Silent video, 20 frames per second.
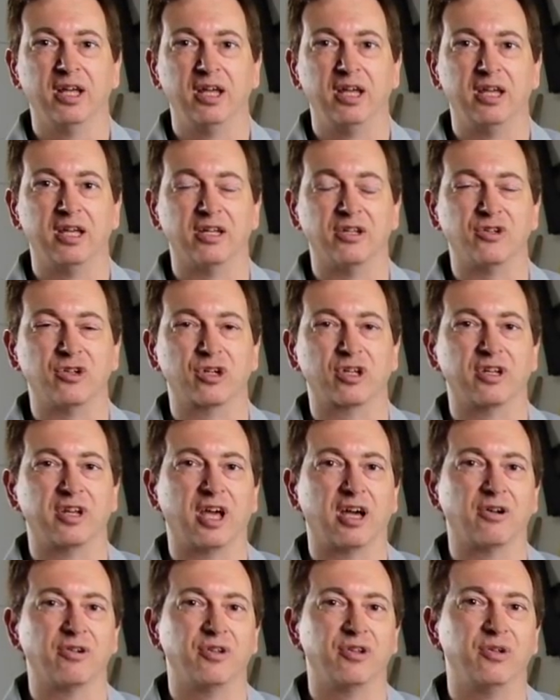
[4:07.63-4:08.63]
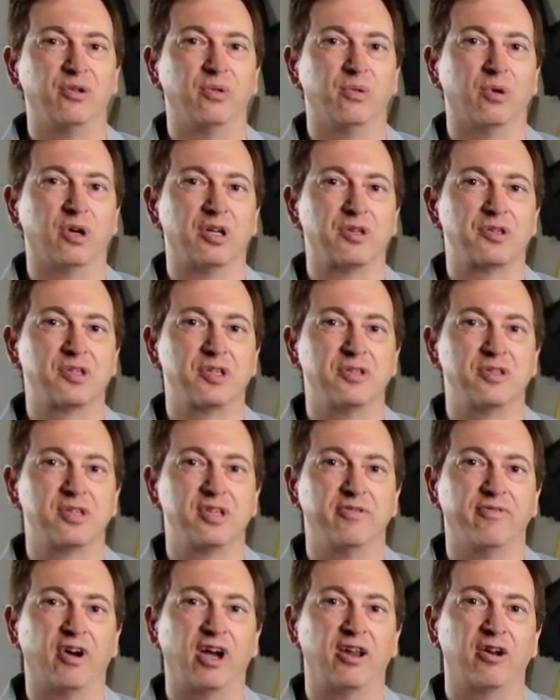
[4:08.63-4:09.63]
and took it down to uh,
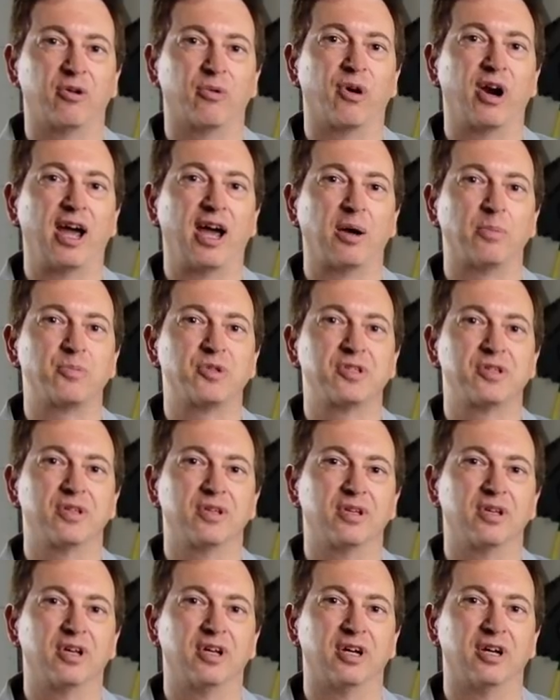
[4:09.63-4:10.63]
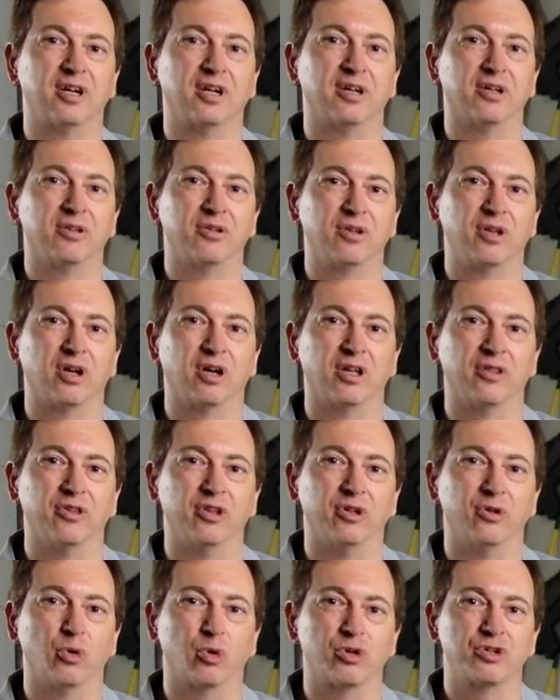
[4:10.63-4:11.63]
Cincy Vinyl Wraps uh, on
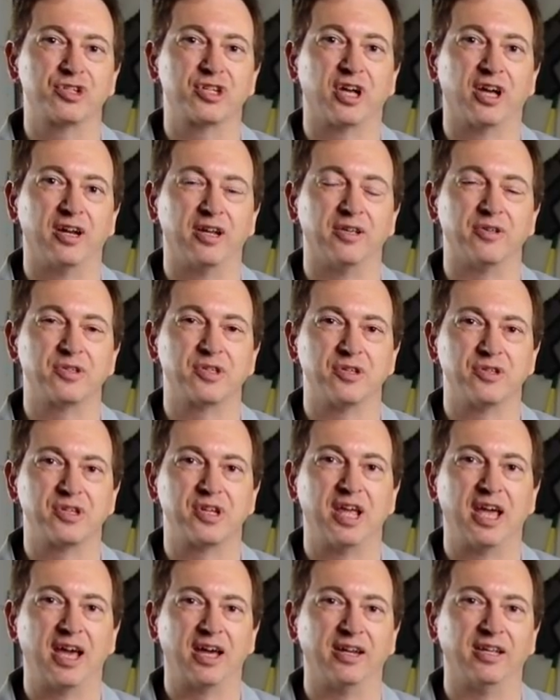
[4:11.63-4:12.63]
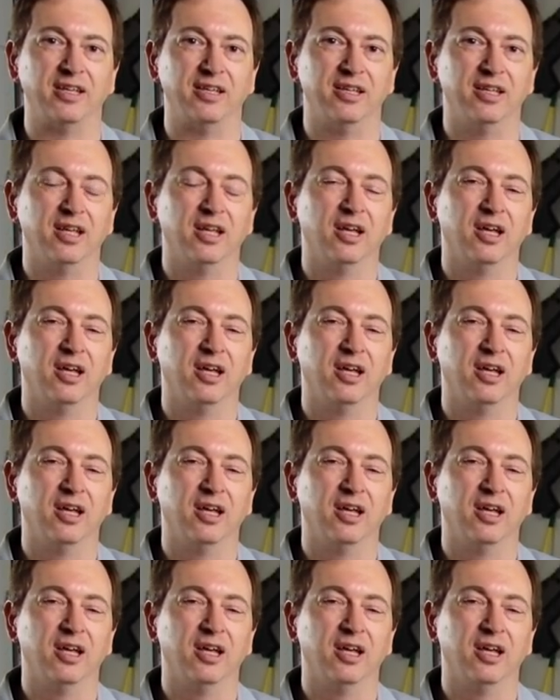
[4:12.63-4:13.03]
the north side of Cincinnati.